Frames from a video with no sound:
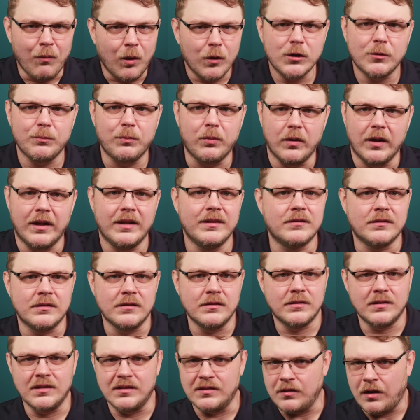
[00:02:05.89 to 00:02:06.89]
multiple
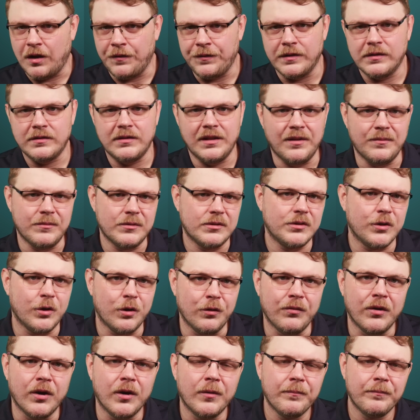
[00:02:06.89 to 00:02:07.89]
instances on the same
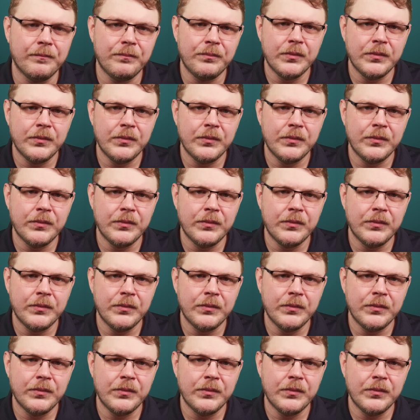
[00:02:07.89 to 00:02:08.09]
server.